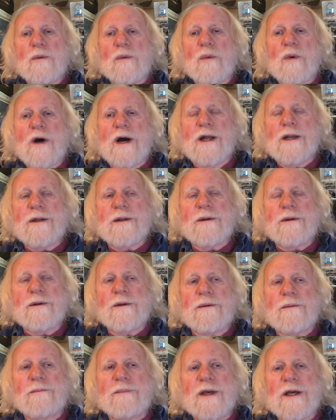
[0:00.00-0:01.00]
What
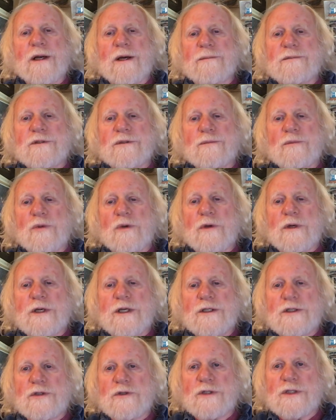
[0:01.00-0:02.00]
becomes
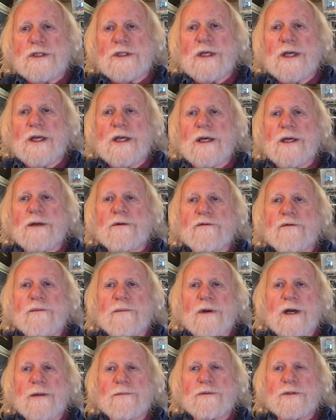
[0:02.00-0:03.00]
more
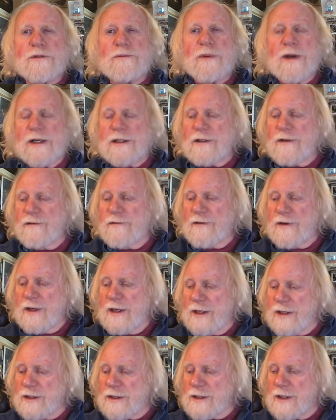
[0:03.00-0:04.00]
interesting from my
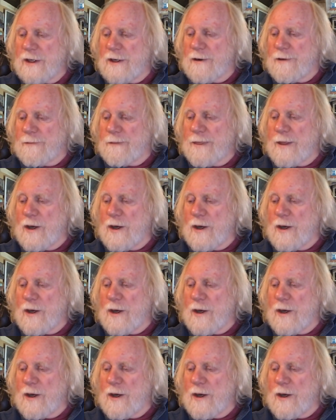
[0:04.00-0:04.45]
perspective is